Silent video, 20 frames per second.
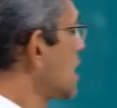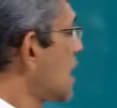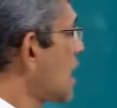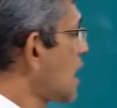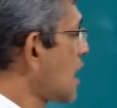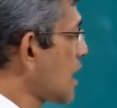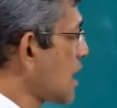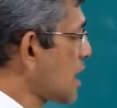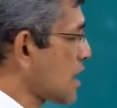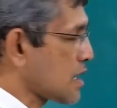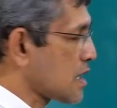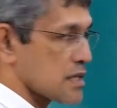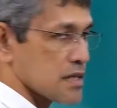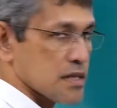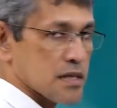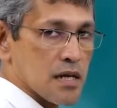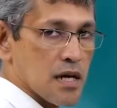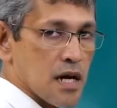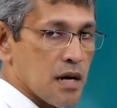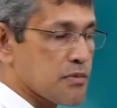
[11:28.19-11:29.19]

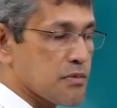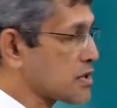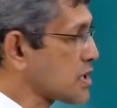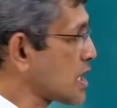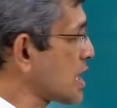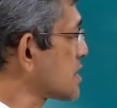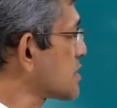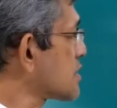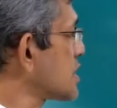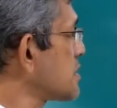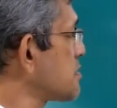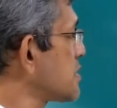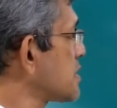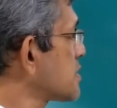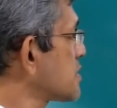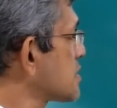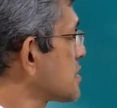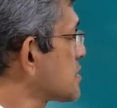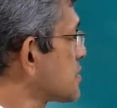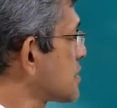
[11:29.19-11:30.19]
And how about like 3
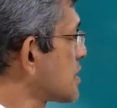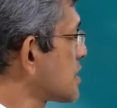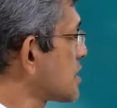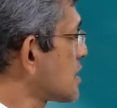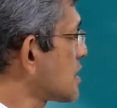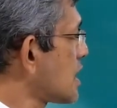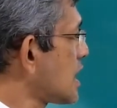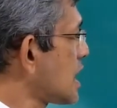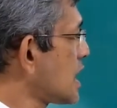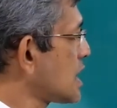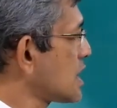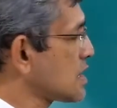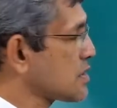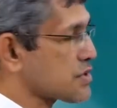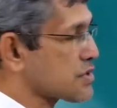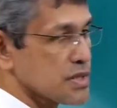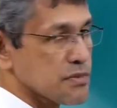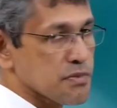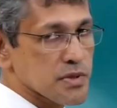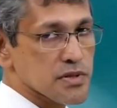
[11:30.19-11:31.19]
pieces together? Any
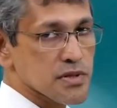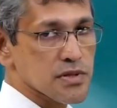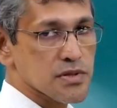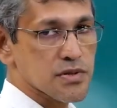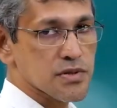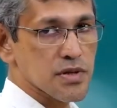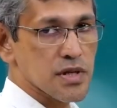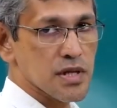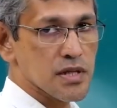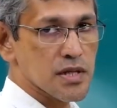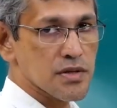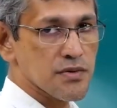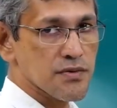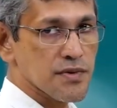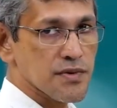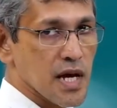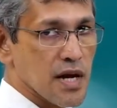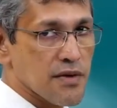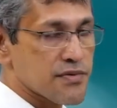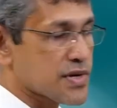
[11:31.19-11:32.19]
3 pieces together, do
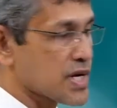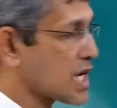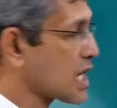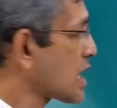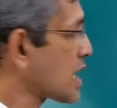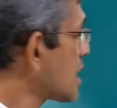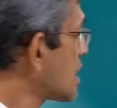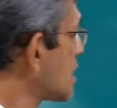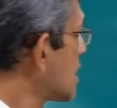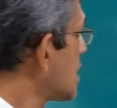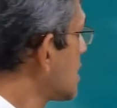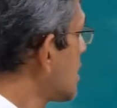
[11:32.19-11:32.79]
we have triangle?